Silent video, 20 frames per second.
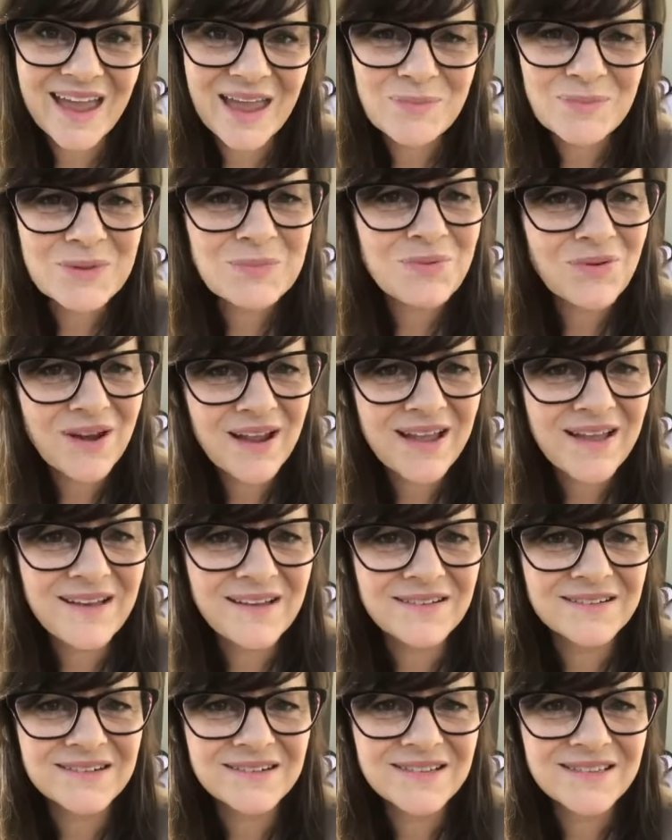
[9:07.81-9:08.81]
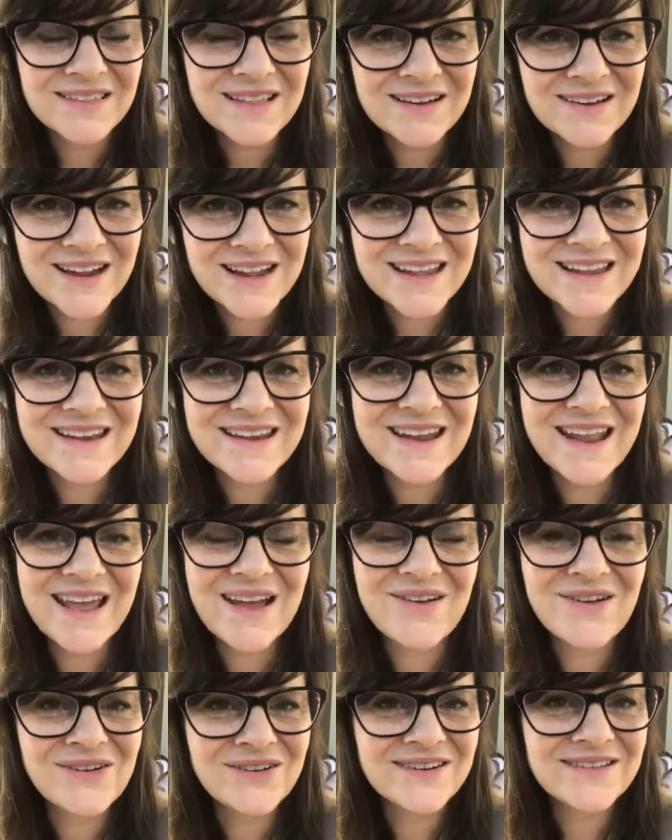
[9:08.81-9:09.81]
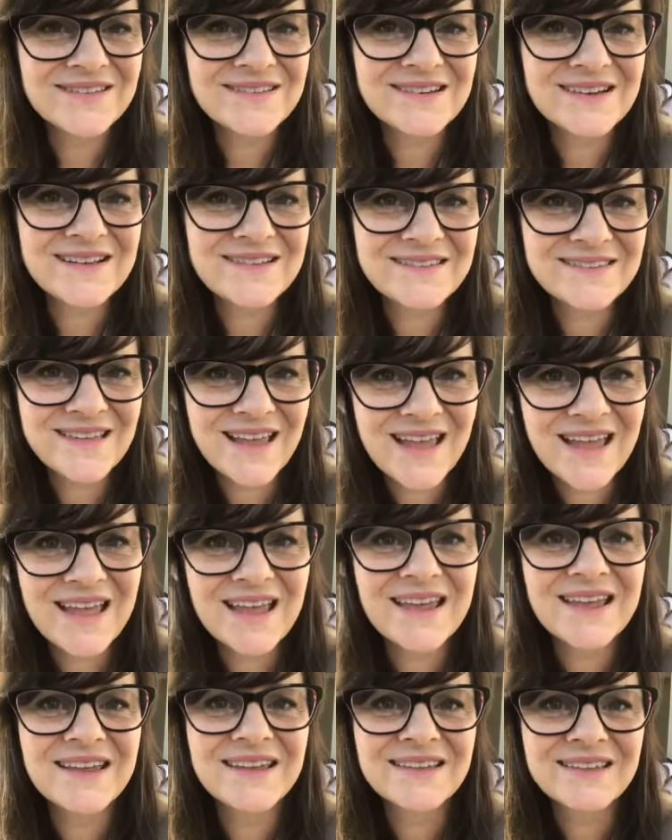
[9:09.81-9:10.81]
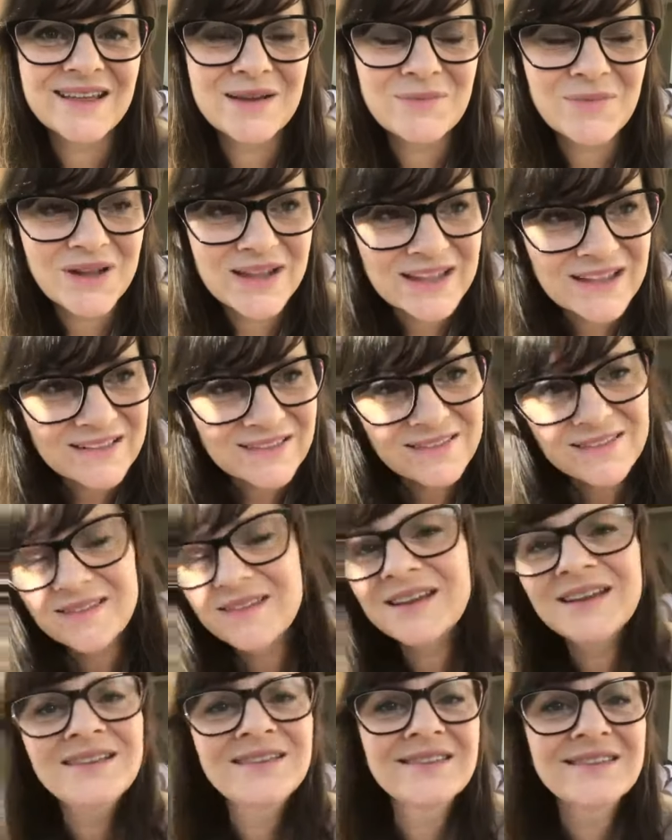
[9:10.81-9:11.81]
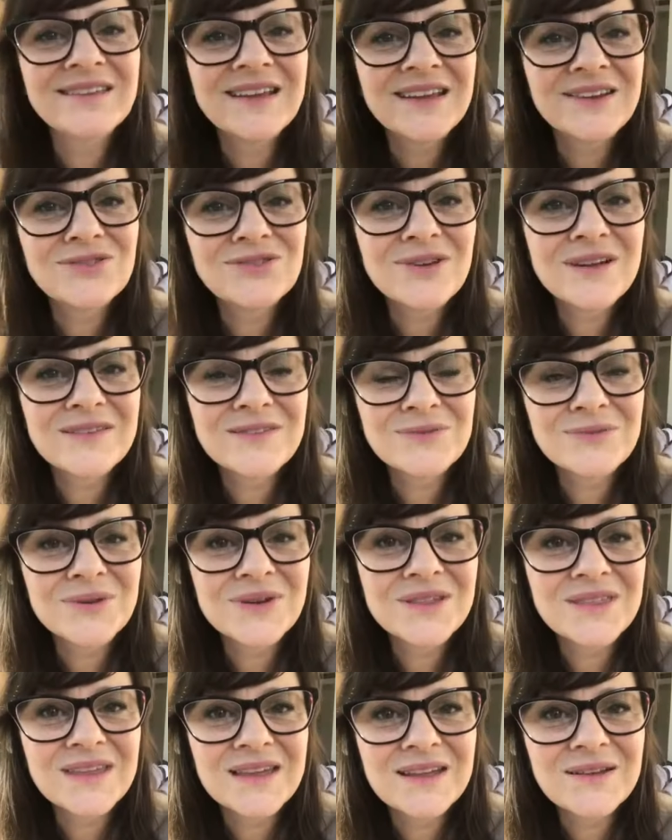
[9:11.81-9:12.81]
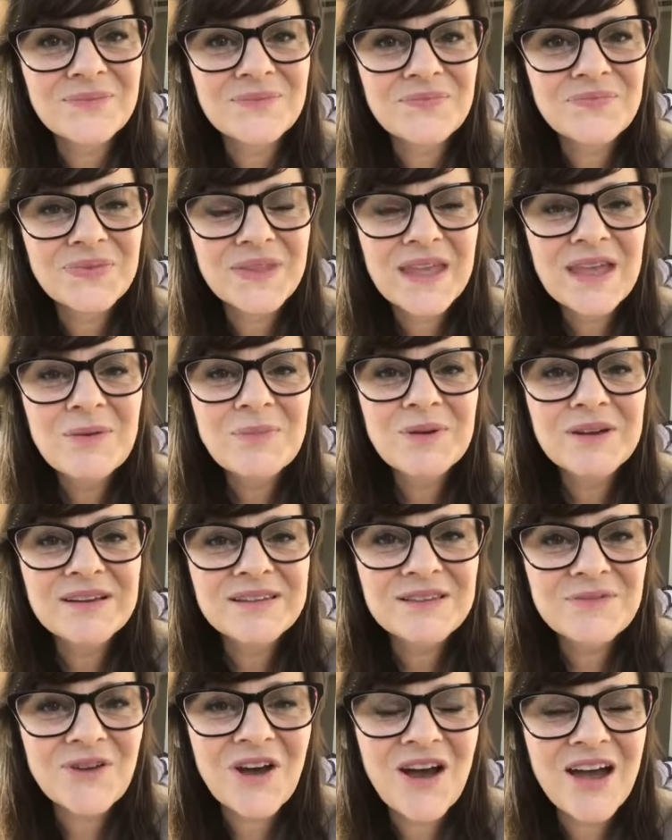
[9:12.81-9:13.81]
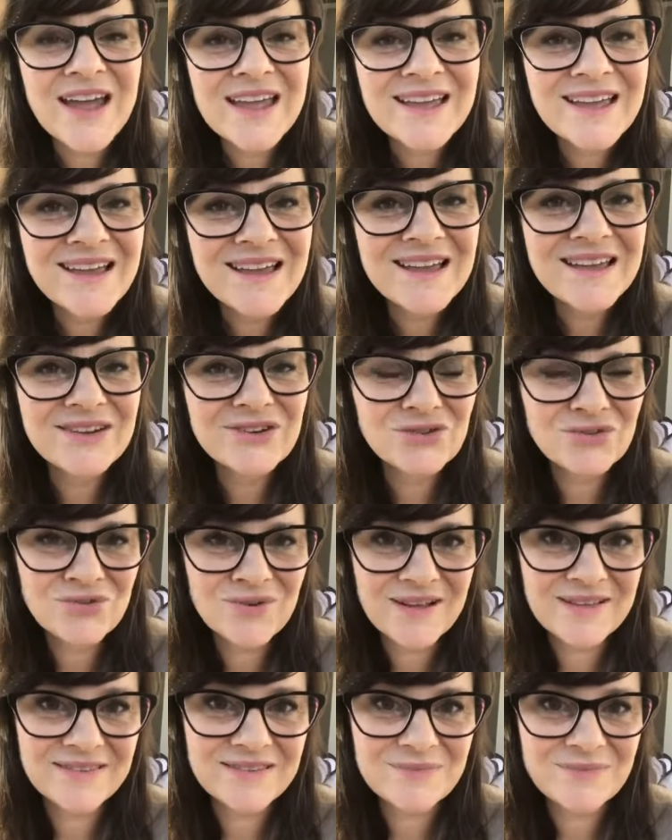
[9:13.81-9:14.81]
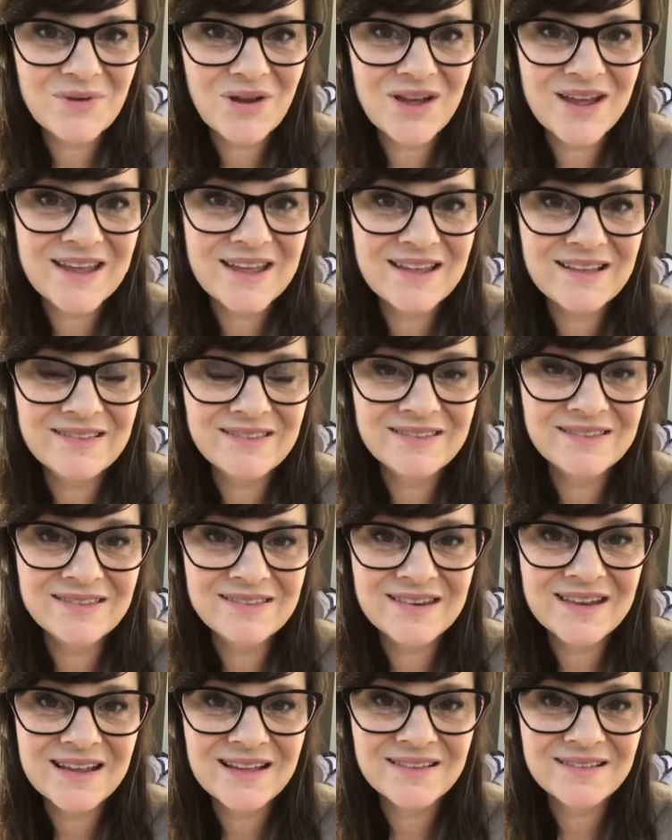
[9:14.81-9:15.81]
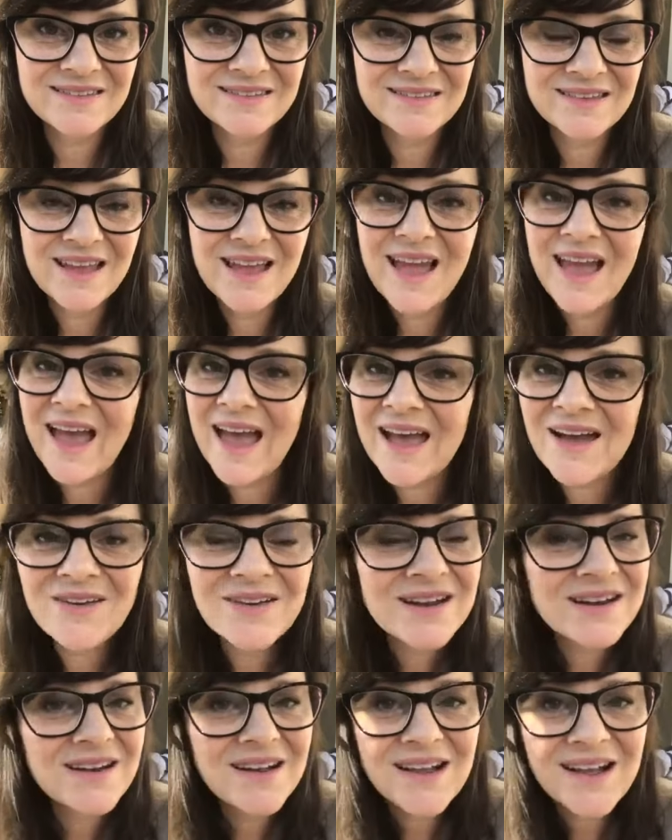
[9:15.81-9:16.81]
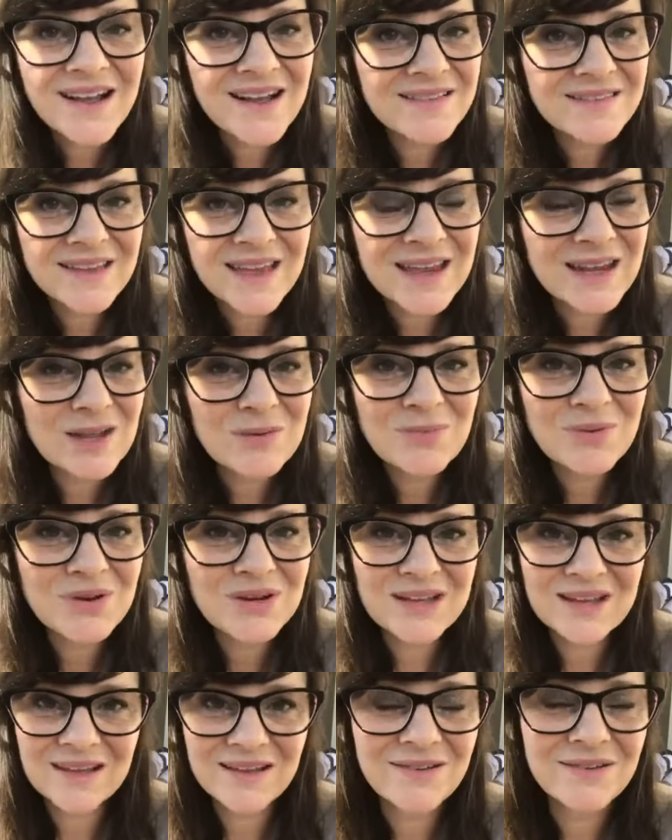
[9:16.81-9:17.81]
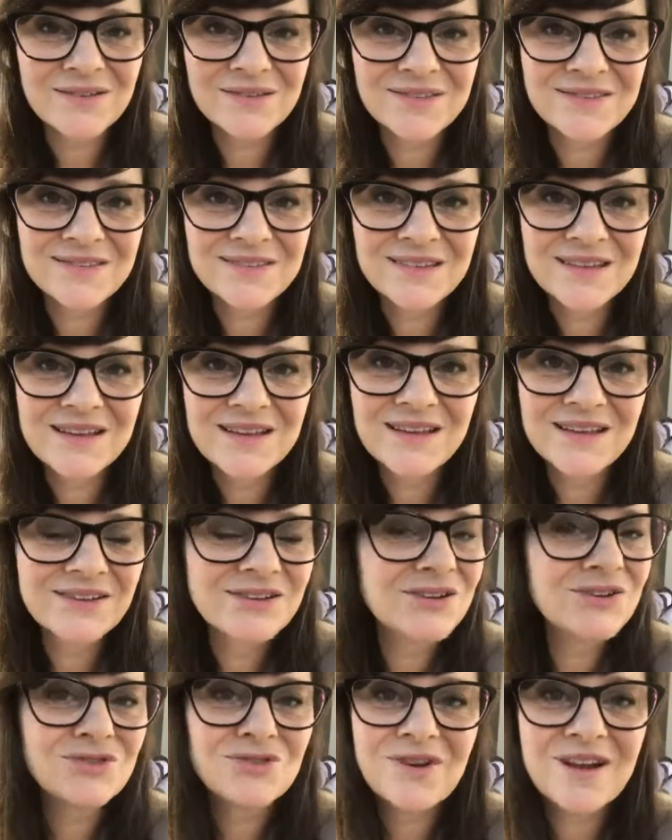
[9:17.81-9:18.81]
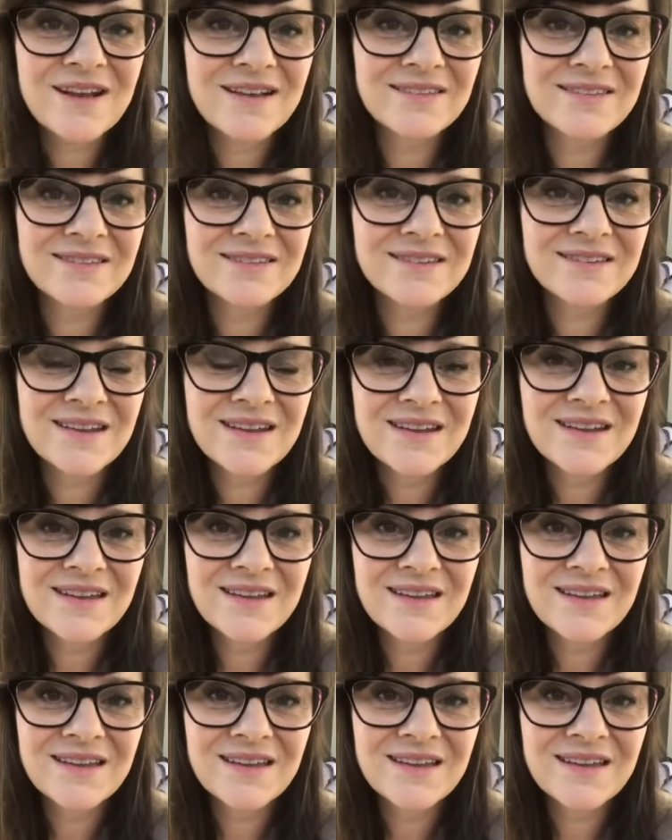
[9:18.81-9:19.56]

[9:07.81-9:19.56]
and be proud that I can now honestly say that my instincts are trustworthy. Because if I can't trust my instincts, how can I ask anybody else to trust